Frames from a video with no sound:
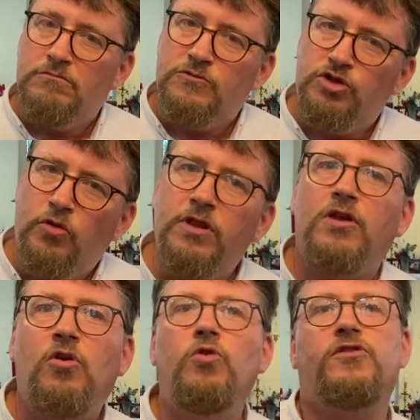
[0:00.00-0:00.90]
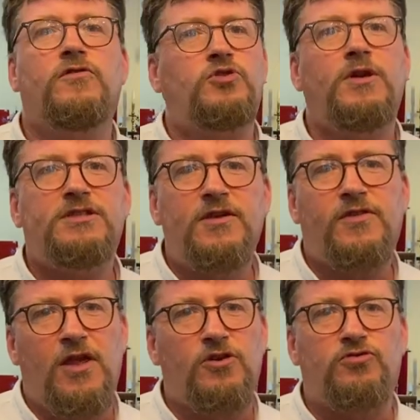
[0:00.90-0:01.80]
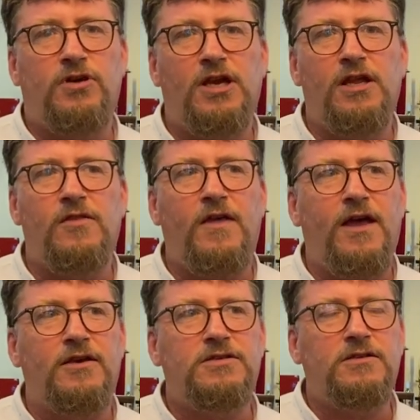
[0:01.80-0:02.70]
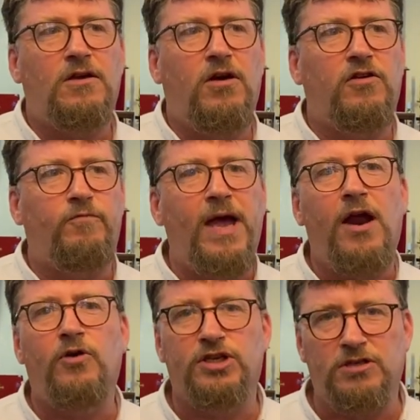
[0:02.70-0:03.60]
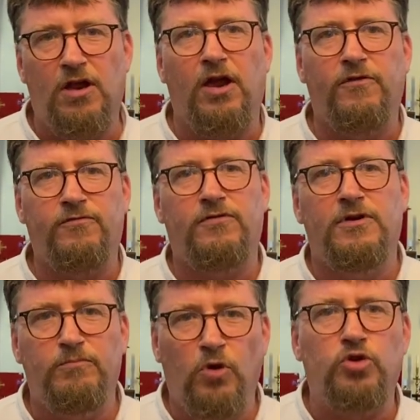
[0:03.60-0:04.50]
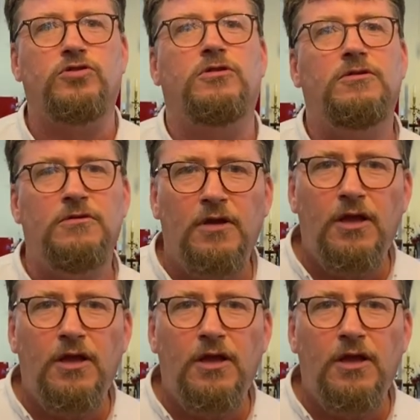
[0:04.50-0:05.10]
During the course of the 20th century, that kind of parish life model